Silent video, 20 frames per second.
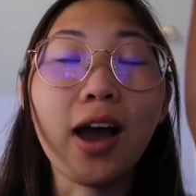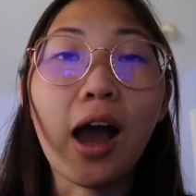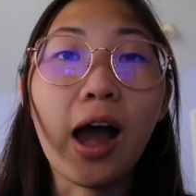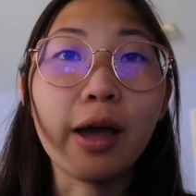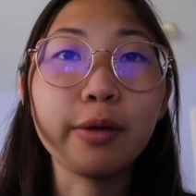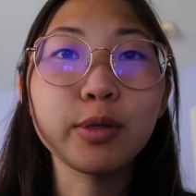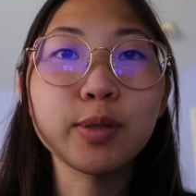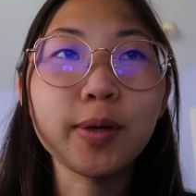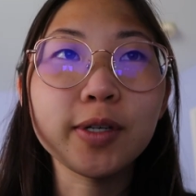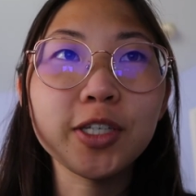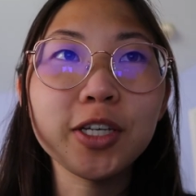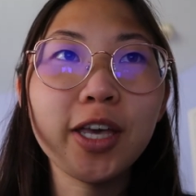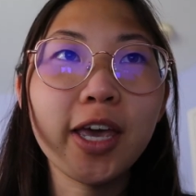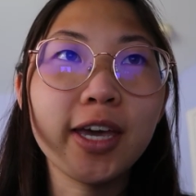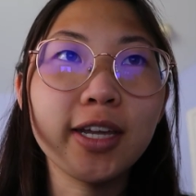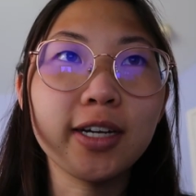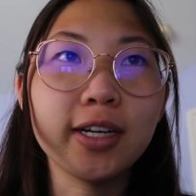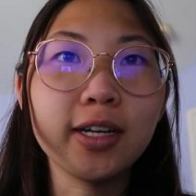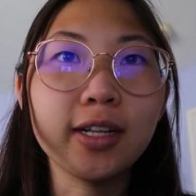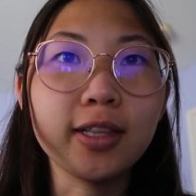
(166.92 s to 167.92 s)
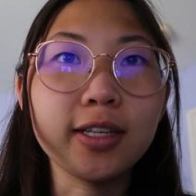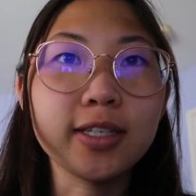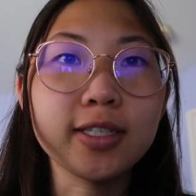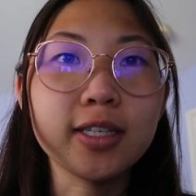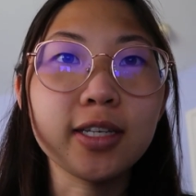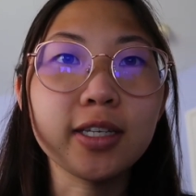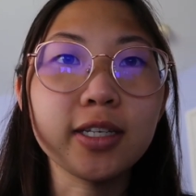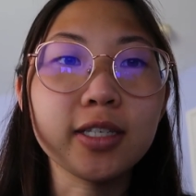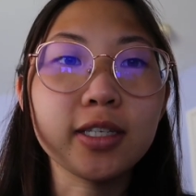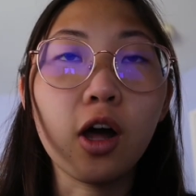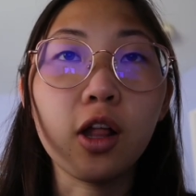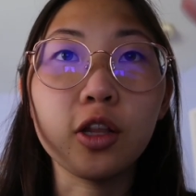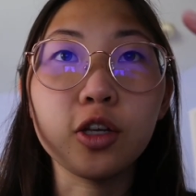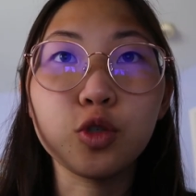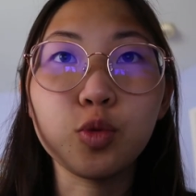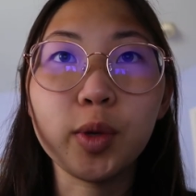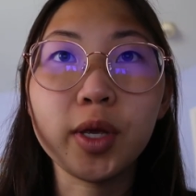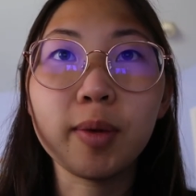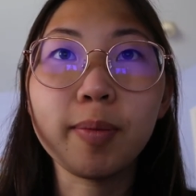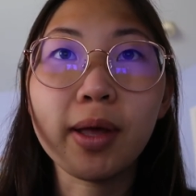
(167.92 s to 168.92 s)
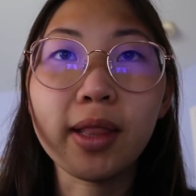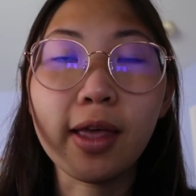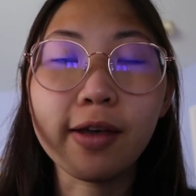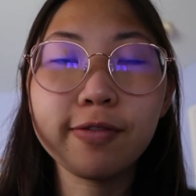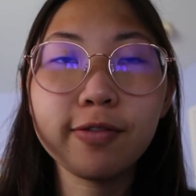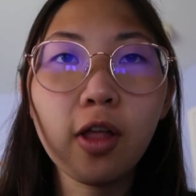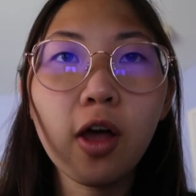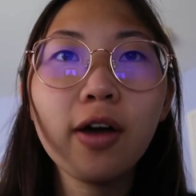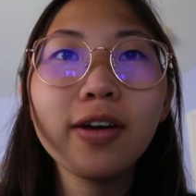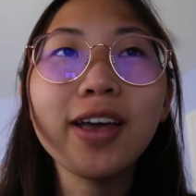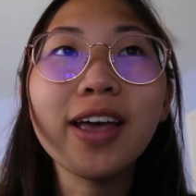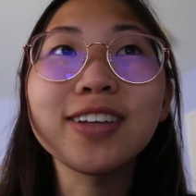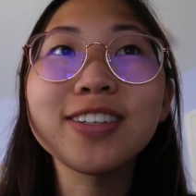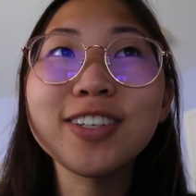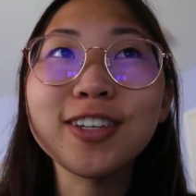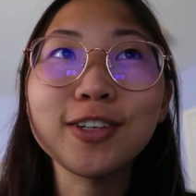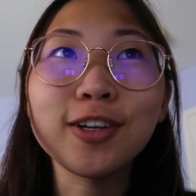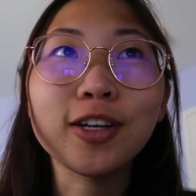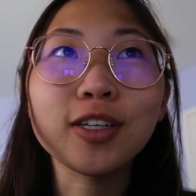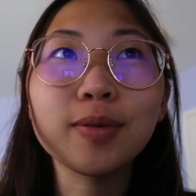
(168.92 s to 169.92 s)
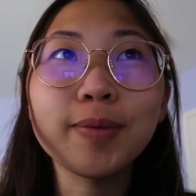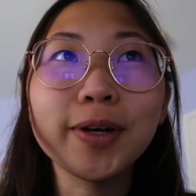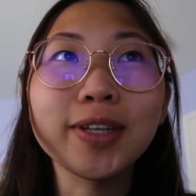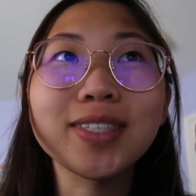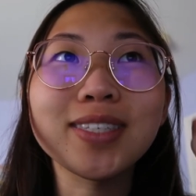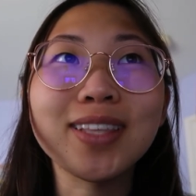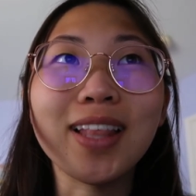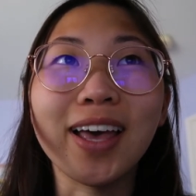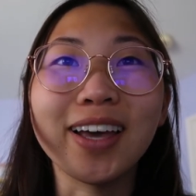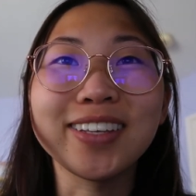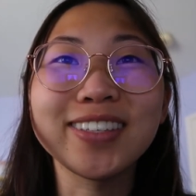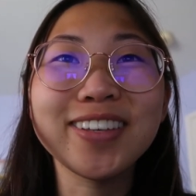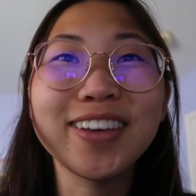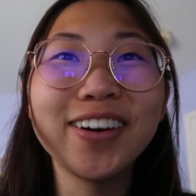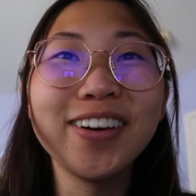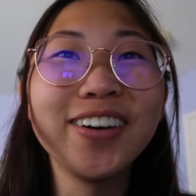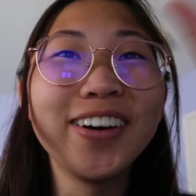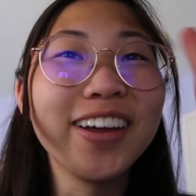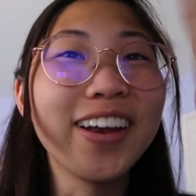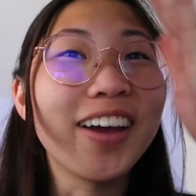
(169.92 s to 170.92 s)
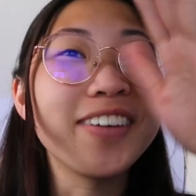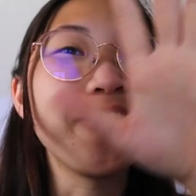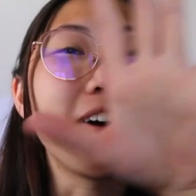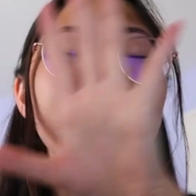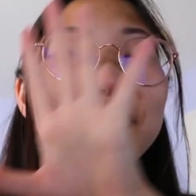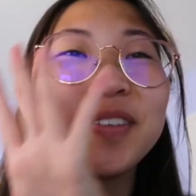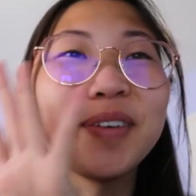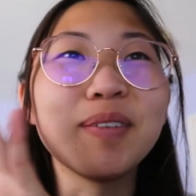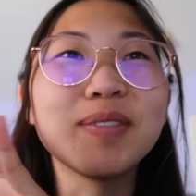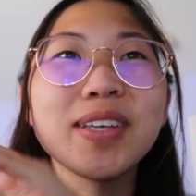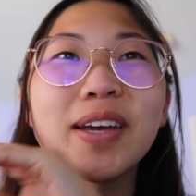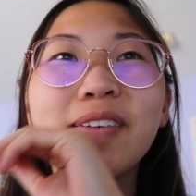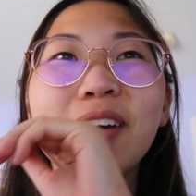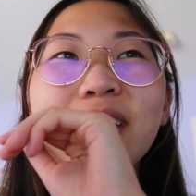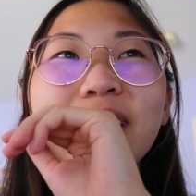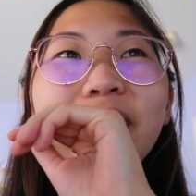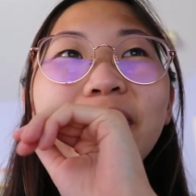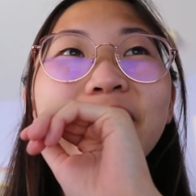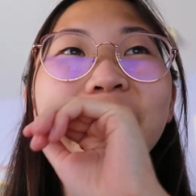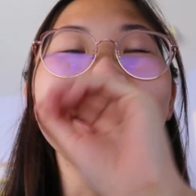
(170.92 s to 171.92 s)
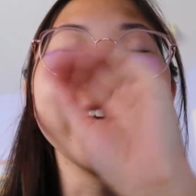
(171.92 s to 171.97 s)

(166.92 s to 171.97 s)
I was watching Hannah Elise's College Week in My Life vlog, and she talked about Slidesgo, and I'm on the website right now,